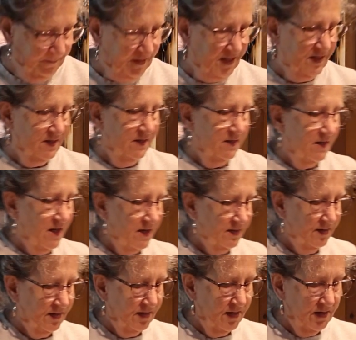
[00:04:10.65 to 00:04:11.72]
Listen to that
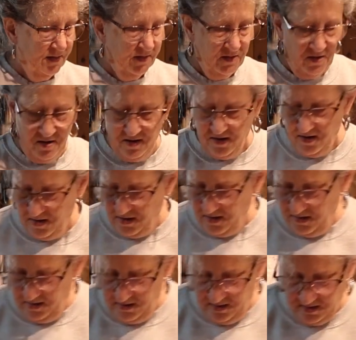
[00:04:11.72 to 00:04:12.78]

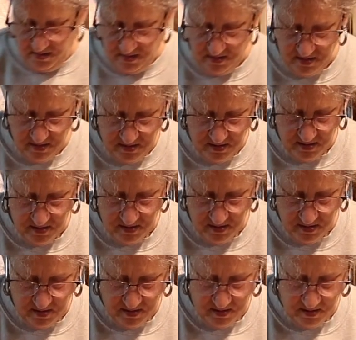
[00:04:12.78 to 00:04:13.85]
sizzle.
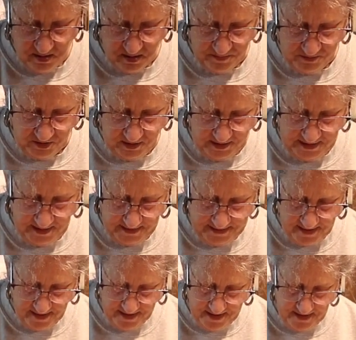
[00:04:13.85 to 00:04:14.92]
Just a little
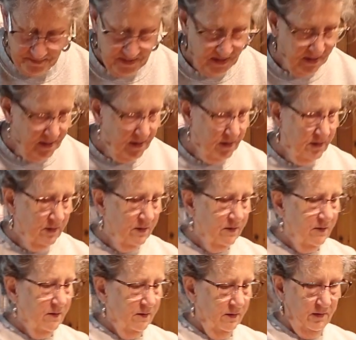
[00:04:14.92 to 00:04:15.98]
tiny bit
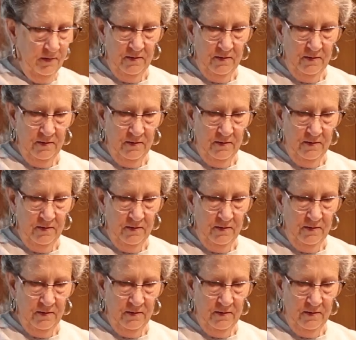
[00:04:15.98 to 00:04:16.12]
here.